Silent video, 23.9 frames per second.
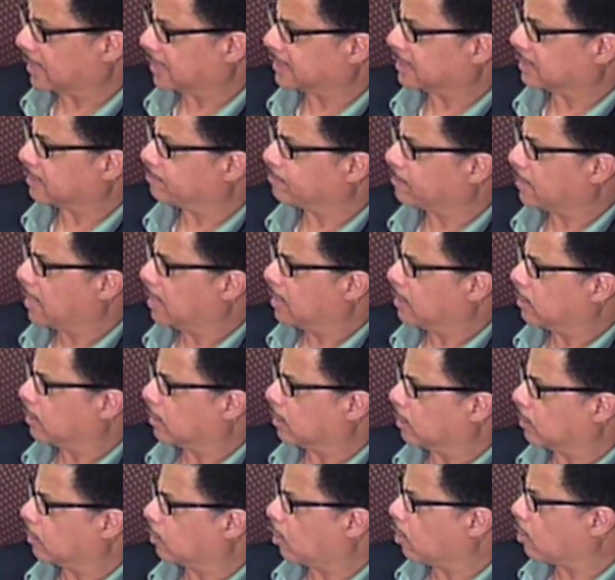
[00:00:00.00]
It's a
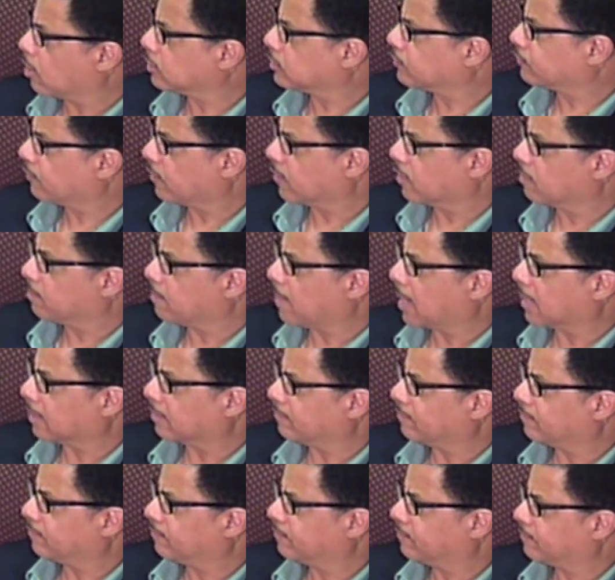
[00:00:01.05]
large firm
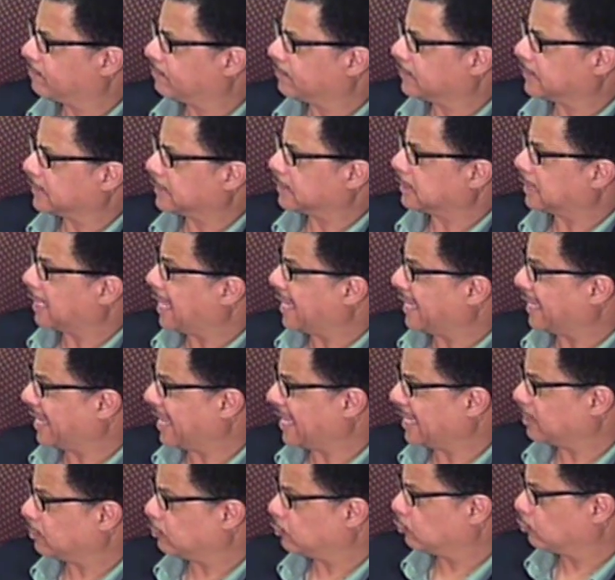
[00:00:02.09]
out of
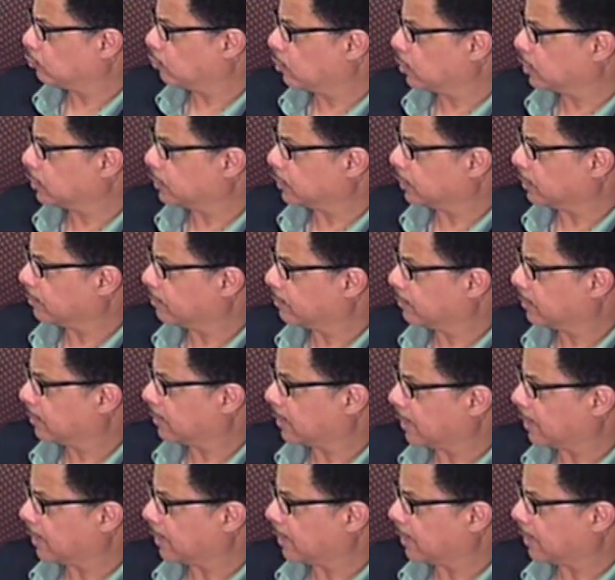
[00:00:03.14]
Atlanta, Georgia.